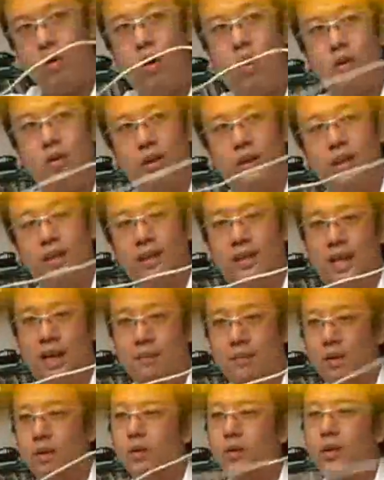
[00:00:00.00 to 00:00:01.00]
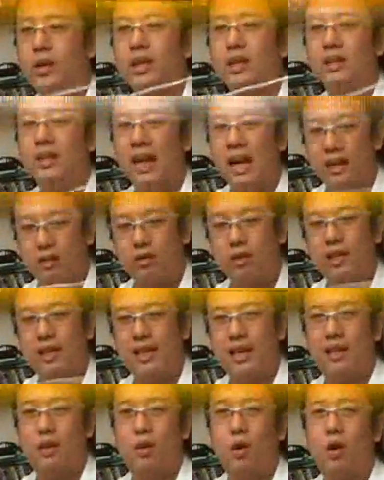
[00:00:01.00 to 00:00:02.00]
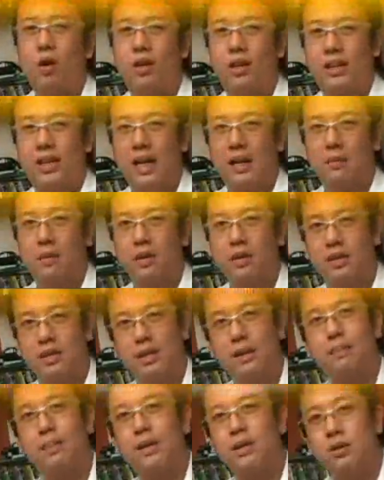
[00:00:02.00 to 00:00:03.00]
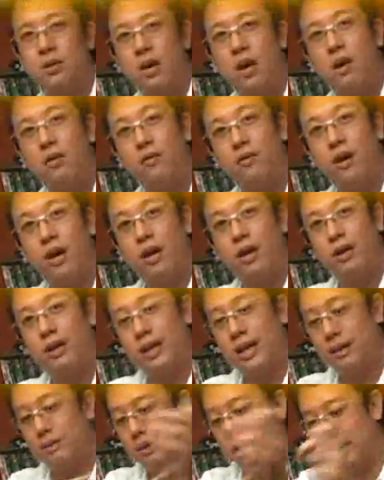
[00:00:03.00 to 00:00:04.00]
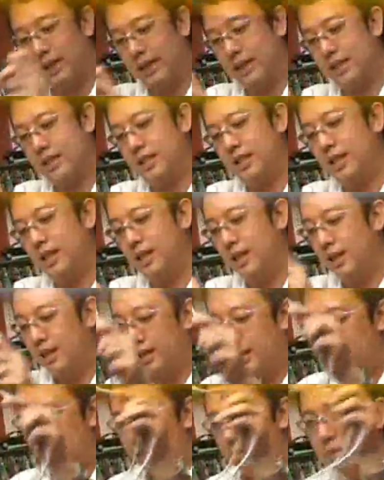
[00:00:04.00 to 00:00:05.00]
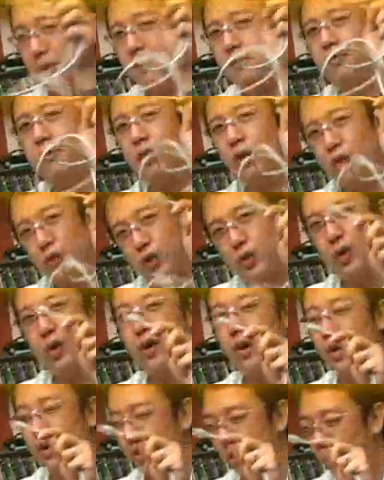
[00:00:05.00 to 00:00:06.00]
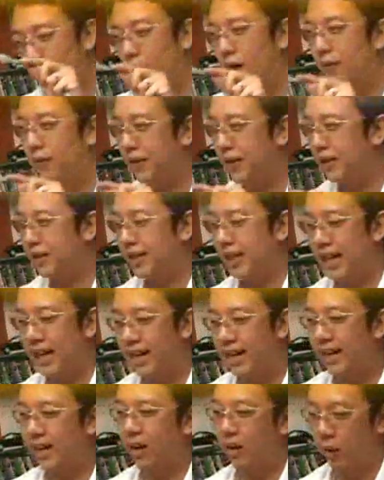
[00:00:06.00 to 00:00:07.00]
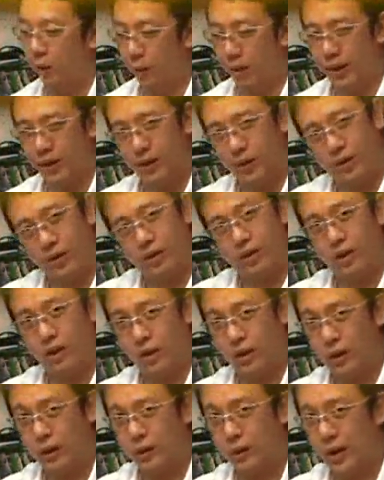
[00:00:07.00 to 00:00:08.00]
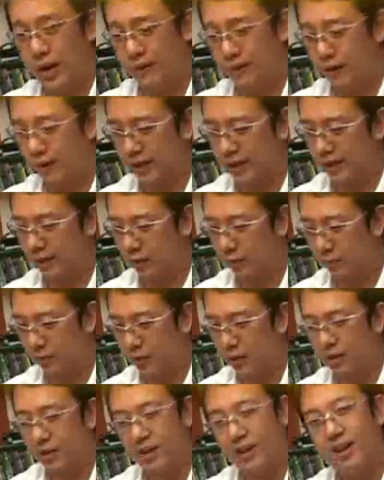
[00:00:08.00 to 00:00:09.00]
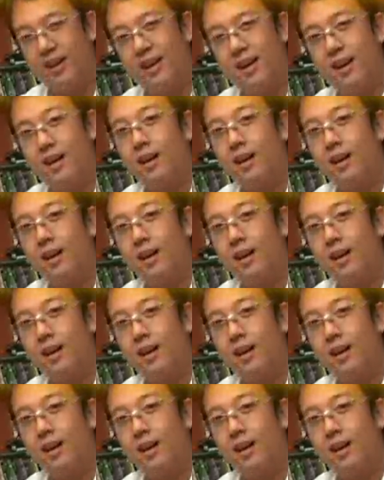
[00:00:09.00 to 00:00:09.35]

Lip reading: long you need a cable, or you can actually get longer cables. It depends on how far your table is. But for sure, in your office area or where you're going to have your computer,